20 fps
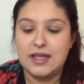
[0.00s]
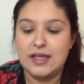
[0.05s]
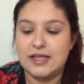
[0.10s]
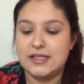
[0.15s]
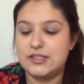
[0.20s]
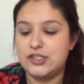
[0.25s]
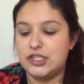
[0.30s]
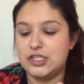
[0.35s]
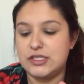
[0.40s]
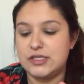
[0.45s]

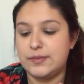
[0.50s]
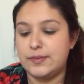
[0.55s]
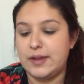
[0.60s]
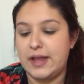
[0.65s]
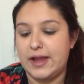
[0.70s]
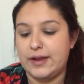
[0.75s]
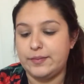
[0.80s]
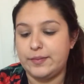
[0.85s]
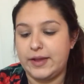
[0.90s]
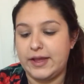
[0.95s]
it's just a
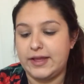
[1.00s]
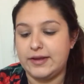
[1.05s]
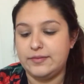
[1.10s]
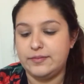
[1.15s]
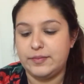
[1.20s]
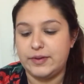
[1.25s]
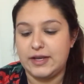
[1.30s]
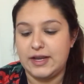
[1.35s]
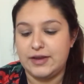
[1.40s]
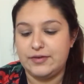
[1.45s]
black pen
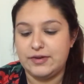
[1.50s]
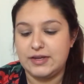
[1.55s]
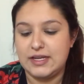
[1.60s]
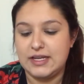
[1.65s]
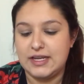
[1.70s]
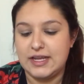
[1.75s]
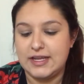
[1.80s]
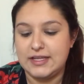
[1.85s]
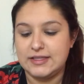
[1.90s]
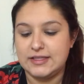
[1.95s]
but I really
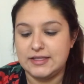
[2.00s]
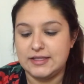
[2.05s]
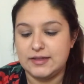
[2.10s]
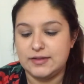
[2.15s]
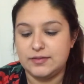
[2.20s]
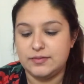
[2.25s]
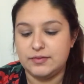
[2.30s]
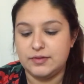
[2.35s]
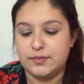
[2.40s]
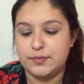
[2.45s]
like
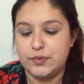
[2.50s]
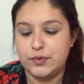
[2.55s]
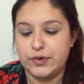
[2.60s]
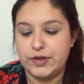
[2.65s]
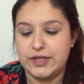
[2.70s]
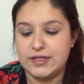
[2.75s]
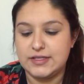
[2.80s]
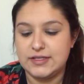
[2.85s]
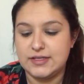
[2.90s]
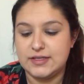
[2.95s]
the the
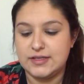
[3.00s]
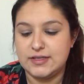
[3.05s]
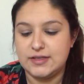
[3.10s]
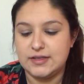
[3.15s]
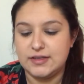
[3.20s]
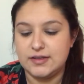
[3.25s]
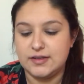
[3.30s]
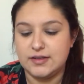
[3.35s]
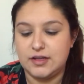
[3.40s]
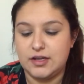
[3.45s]
point
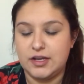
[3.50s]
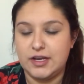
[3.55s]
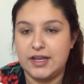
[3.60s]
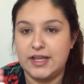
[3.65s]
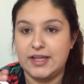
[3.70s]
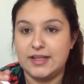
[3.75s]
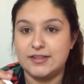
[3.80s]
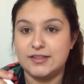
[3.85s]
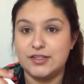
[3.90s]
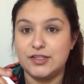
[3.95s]
on
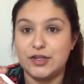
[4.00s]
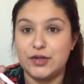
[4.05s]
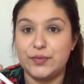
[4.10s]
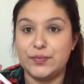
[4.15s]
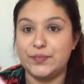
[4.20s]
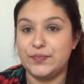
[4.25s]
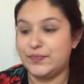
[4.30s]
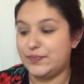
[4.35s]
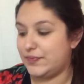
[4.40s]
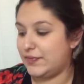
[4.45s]
it so
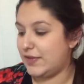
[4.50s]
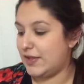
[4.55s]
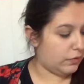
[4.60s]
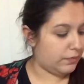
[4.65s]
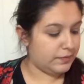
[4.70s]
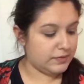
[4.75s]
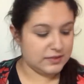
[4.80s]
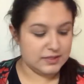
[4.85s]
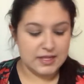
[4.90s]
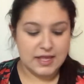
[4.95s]

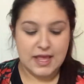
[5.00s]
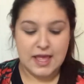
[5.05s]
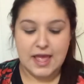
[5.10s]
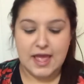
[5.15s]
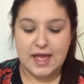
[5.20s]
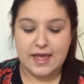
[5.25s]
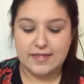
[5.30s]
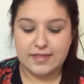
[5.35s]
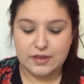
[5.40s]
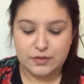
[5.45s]
oops.
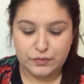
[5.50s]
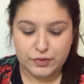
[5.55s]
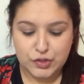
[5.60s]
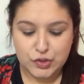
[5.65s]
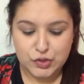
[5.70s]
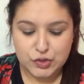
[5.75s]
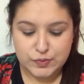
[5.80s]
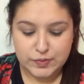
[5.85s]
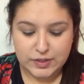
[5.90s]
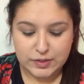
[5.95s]
and then when
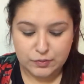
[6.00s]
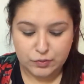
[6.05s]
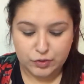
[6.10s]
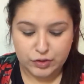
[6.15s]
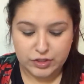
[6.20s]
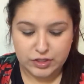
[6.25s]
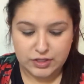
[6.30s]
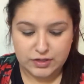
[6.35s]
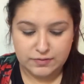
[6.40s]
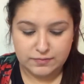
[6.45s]
you spent
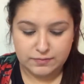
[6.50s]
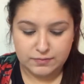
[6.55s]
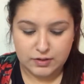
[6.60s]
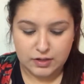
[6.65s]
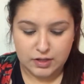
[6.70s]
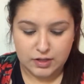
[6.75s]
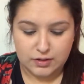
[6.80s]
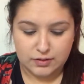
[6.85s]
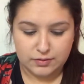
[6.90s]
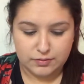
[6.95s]
more than
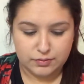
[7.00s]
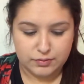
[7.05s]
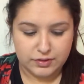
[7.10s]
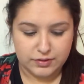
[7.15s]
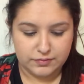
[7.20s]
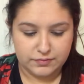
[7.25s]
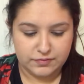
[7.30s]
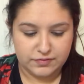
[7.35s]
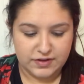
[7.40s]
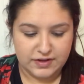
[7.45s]
uh,
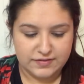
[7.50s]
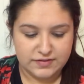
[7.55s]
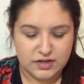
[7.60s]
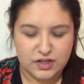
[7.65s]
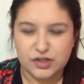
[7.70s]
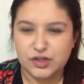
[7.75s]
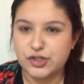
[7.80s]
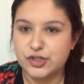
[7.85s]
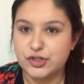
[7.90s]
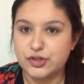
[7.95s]
what five
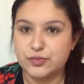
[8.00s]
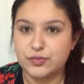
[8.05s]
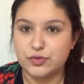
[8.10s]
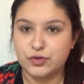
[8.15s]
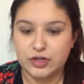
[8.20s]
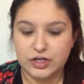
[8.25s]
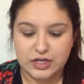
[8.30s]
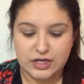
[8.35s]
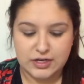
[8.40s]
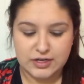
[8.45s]
dollars or
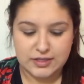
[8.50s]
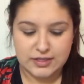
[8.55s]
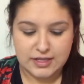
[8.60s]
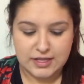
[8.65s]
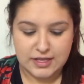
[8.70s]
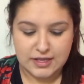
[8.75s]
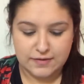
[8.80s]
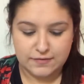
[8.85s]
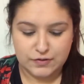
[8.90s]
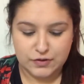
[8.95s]
more they
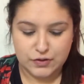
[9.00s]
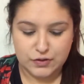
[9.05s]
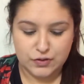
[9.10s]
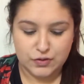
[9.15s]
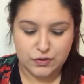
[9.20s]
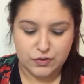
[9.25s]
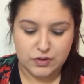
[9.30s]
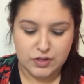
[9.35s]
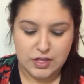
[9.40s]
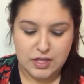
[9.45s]
give
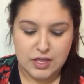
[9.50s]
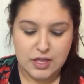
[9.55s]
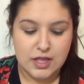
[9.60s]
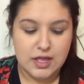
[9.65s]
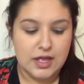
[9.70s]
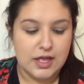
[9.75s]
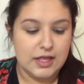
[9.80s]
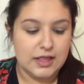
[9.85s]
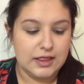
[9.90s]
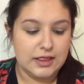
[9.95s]
you
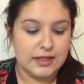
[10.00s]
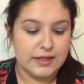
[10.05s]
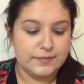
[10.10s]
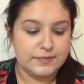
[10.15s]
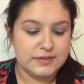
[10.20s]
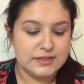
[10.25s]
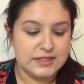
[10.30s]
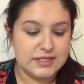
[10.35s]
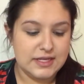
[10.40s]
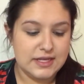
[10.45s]
a
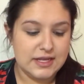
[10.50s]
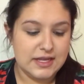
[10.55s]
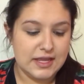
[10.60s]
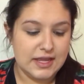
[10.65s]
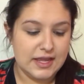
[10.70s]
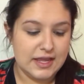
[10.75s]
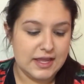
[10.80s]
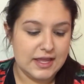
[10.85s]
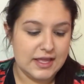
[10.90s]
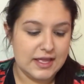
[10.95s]
lipstick
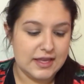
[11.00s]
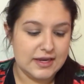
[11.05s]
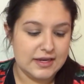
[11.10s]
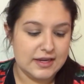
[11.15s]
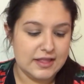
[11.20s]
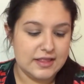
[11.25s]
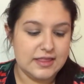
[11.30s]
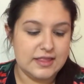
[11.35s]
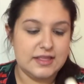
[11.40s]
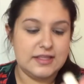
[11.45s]
and
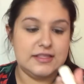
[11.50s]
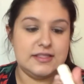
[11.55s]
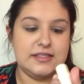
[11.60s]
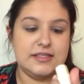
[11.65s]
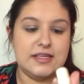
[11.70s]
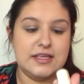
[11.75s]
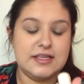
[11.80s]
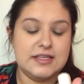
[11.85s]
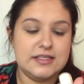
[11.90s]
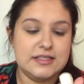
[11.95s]
this
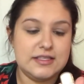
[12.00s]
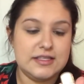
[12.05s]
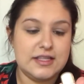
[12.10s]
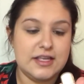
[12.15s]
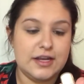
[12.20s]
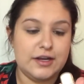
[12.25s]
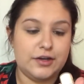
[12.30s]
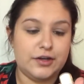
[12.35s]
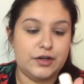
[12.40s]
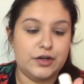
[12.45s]
is
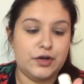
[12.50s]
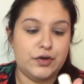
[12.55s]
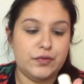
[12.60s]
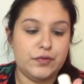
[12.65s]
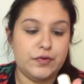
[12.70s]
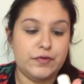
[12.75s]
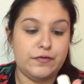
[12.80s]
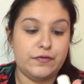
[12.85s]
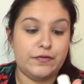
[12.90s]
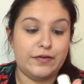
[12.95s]
their
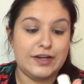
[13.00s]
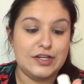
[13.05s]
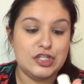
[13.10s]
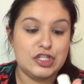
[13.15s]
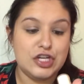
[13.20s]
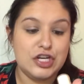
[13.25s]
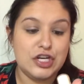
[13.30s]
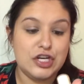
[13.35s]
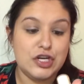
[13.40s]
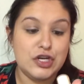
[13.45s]

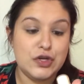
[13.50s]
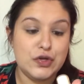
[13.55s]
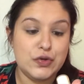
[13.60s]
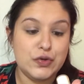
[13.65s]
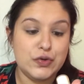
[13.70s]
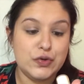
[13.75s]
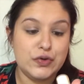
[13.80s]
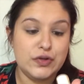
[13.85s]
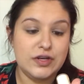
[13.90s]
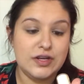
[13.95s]
refreshing
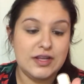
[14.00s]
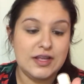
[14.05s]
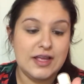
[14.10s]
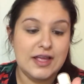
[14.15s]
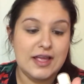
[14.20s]
nude